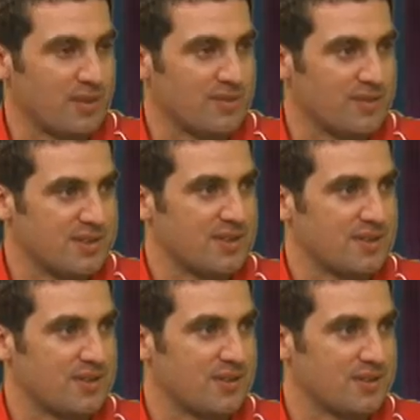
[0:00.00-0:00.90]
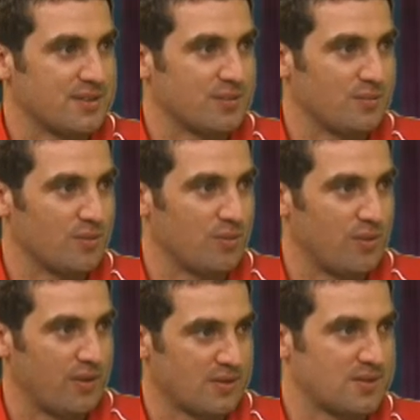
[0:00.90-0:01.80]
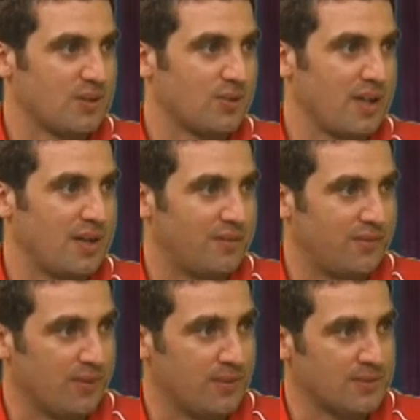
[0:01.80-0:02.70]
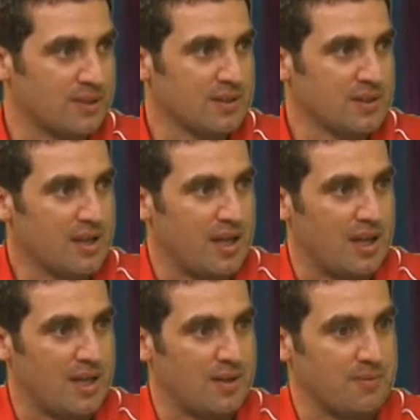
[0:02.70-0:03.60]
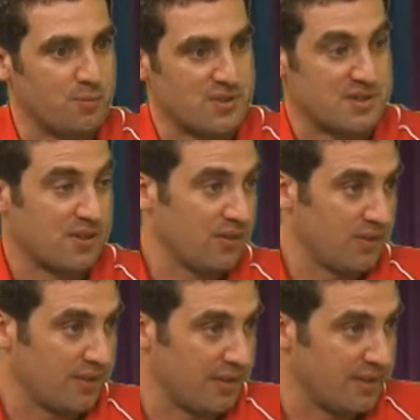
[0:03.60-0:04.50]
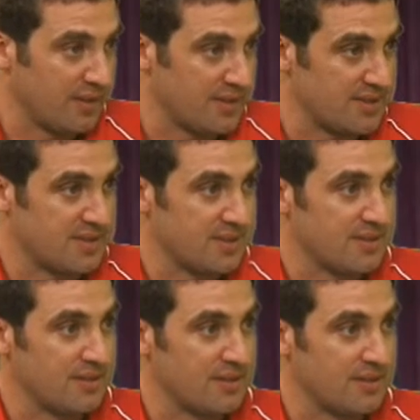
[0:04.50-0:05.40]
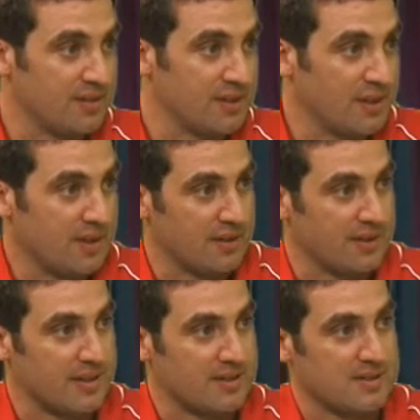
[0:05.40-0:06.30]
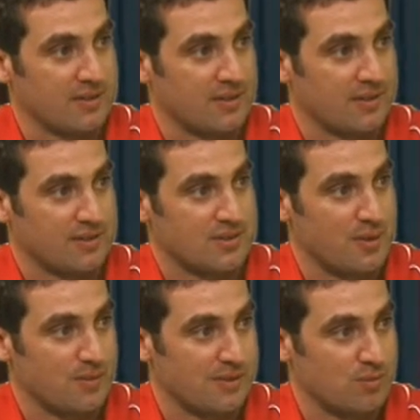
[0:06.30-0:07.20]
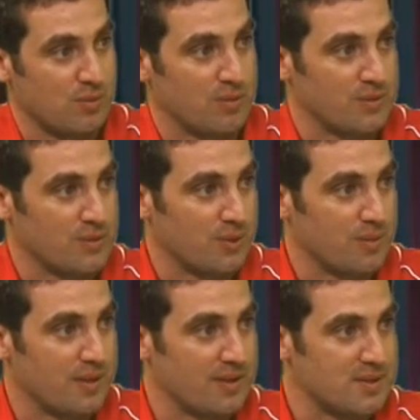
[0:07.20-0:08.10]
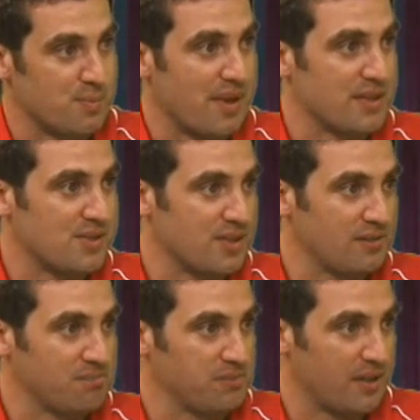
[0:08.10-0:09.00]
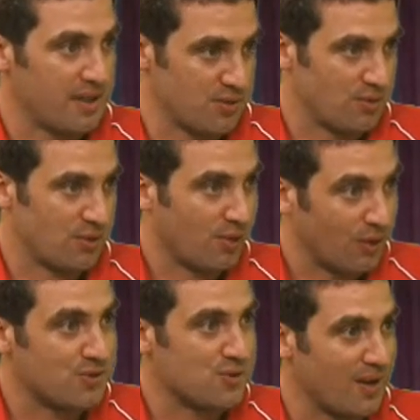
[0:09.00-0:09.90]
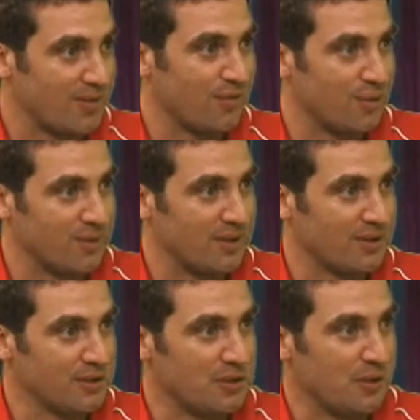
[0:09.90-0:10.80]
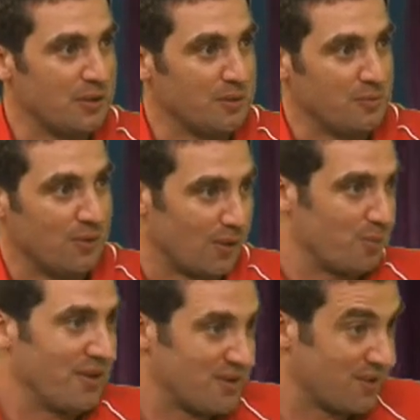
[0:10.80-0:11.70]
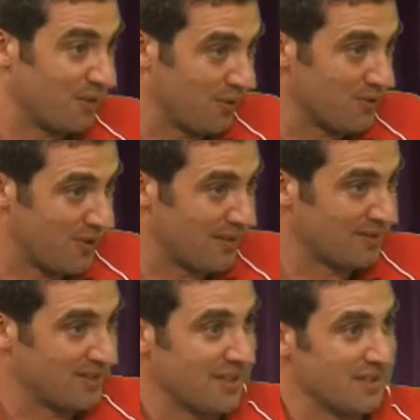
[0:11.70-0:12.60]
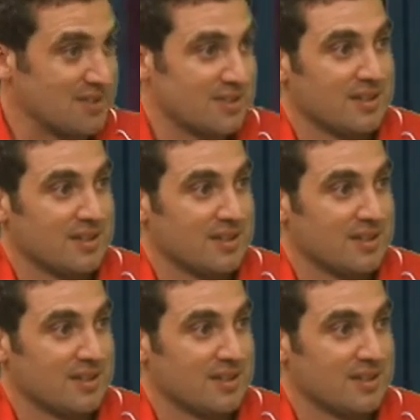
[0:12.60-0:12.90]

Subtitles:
you visit the site and things to look out for, which is kind of like leading us into the next topic we want to talk about is managing the actual contract from a managing contract sense.